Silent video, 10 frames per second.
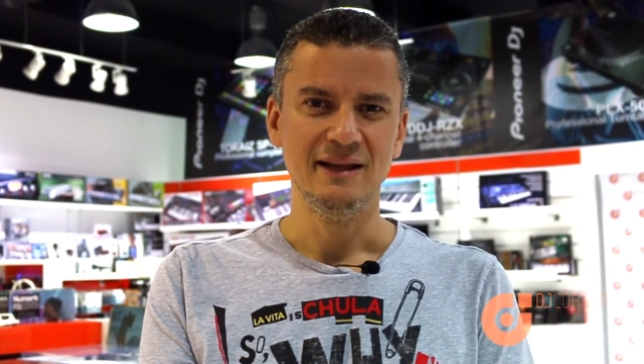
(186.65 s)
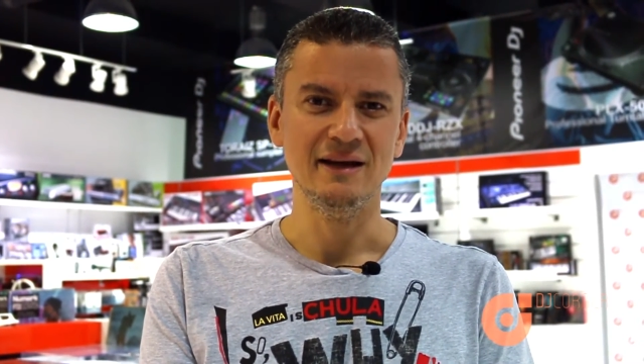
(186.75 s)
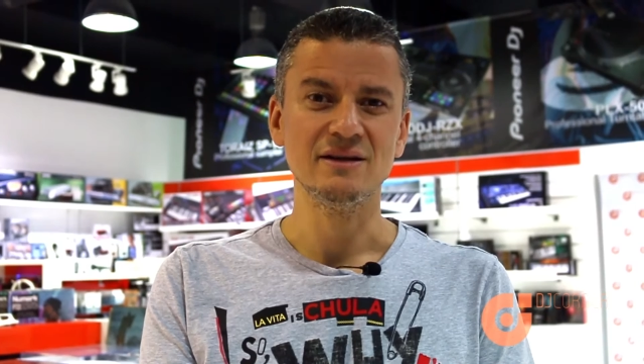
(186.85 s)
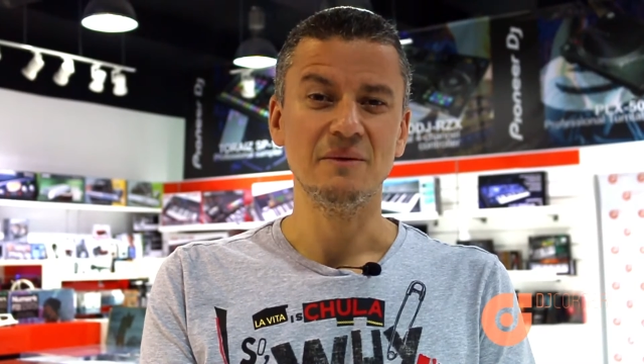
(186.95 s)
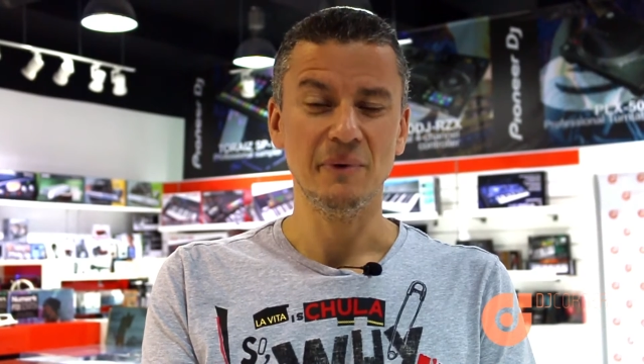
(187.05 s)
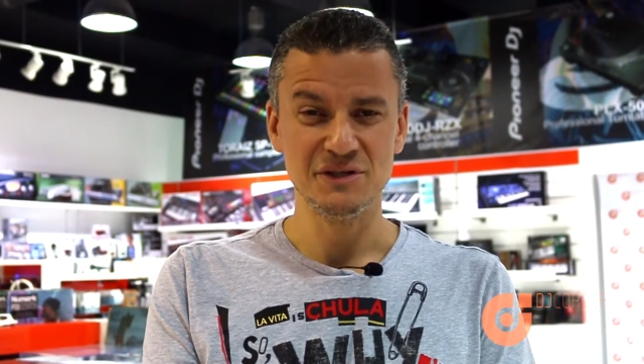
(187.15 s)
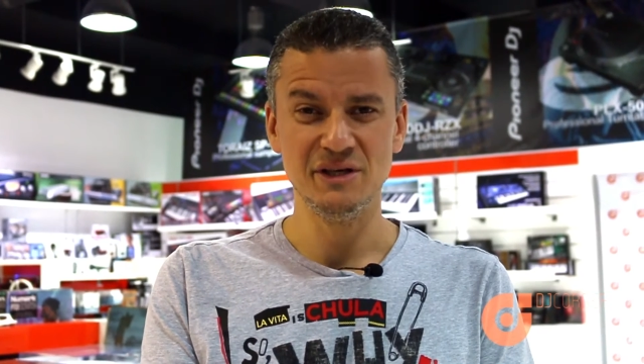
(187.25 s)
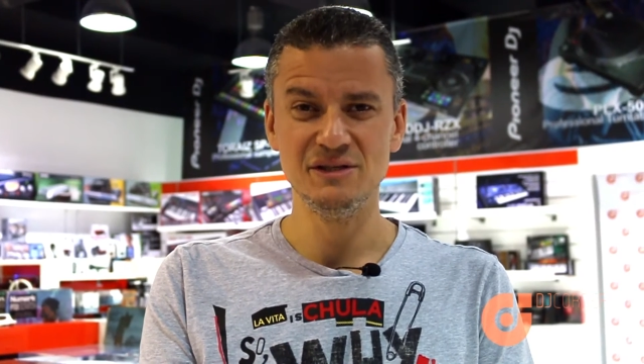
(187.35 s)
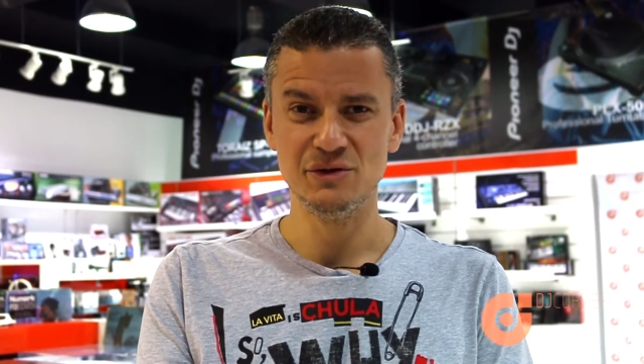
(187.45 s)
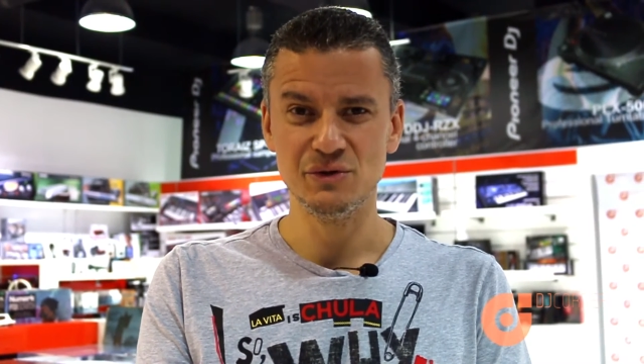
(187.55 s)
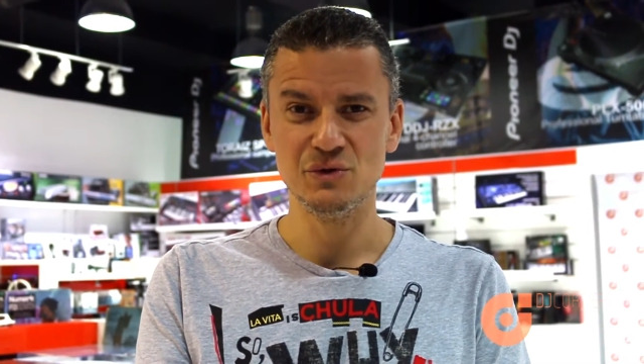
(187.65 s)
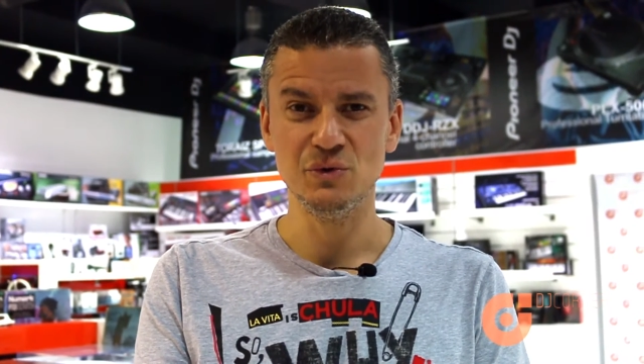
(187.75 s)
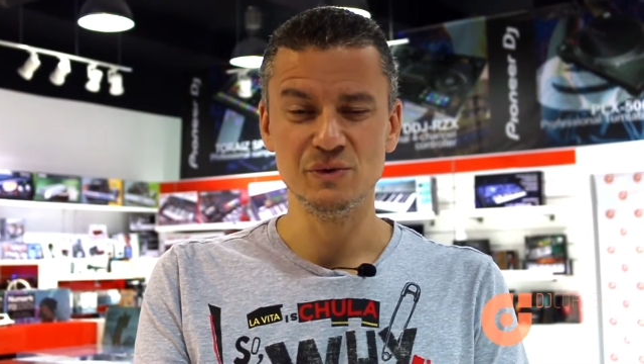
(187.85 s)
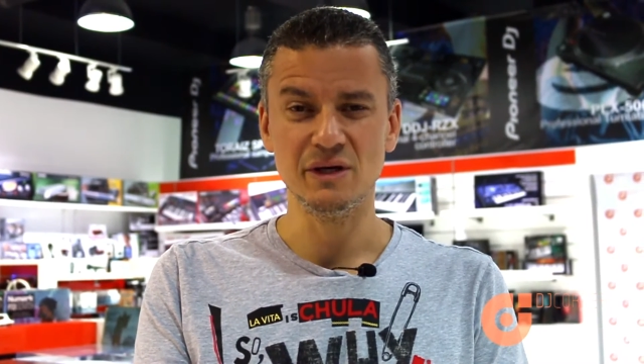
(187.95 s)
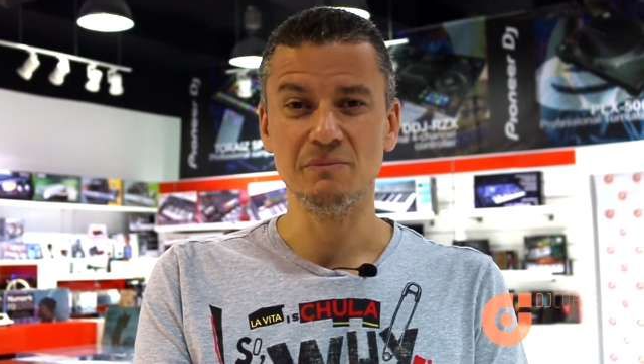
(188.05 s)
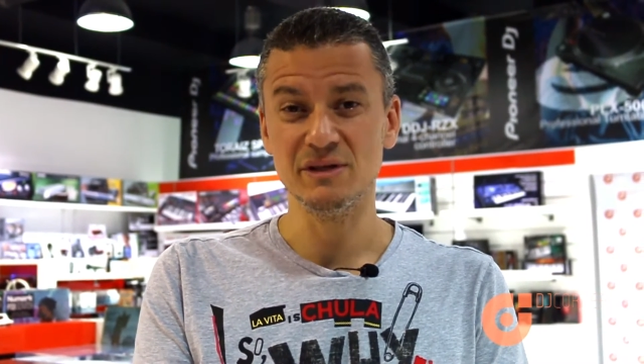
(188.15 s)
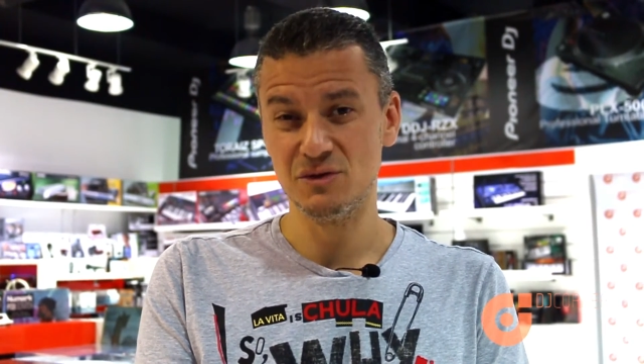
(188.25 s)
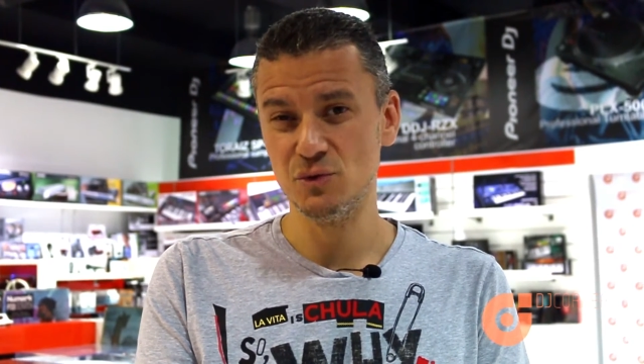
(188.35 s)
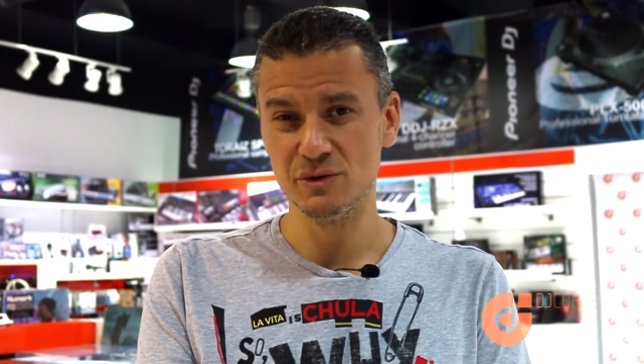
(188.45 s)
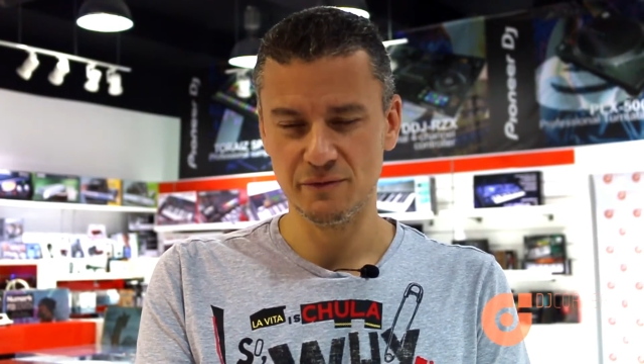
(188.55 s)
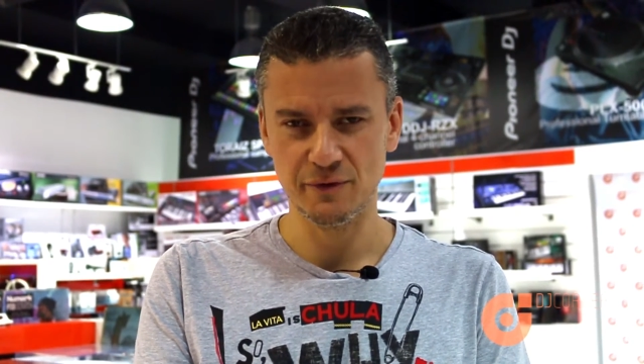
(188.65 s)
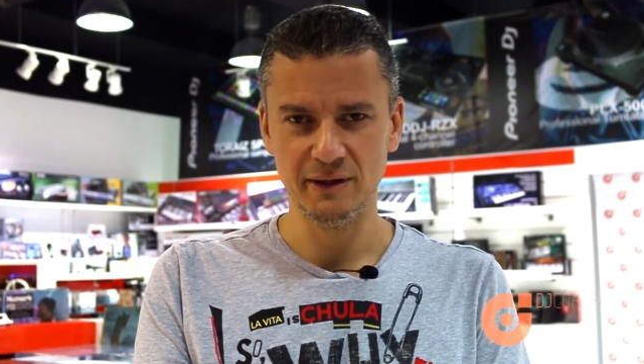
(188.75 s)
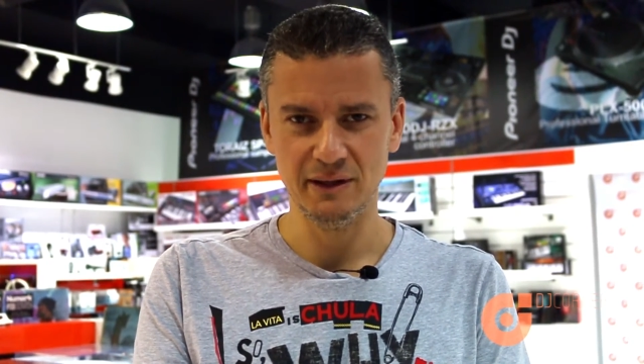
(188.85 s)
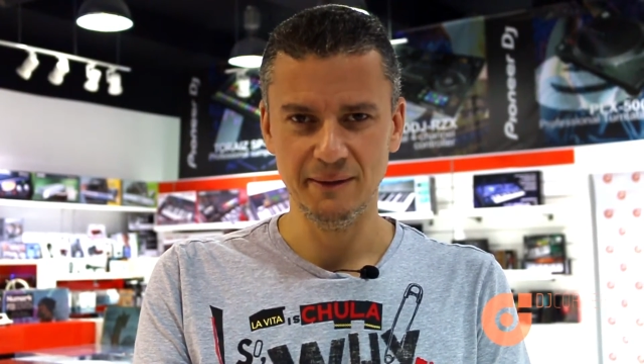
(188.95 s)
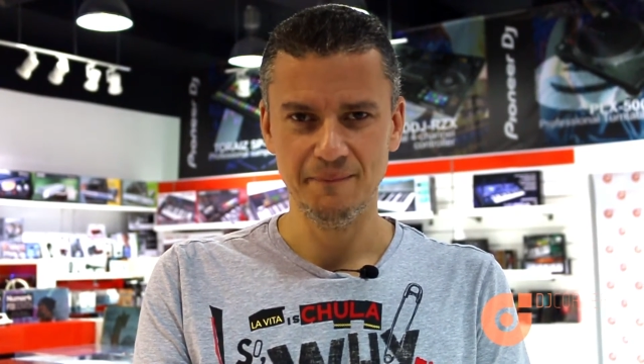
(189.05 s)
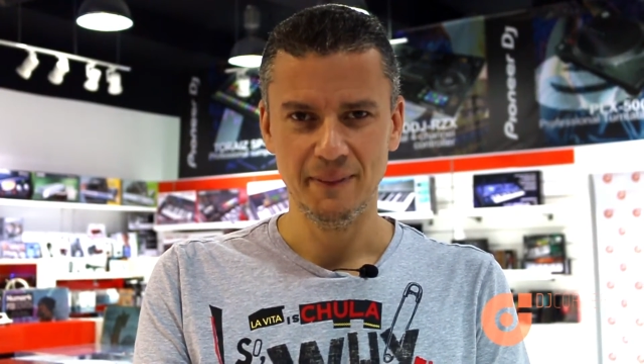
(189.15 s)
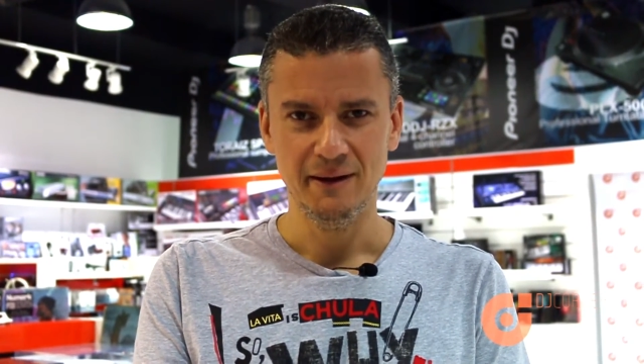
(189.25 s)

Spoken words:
that are much easier to use and much user-friendly.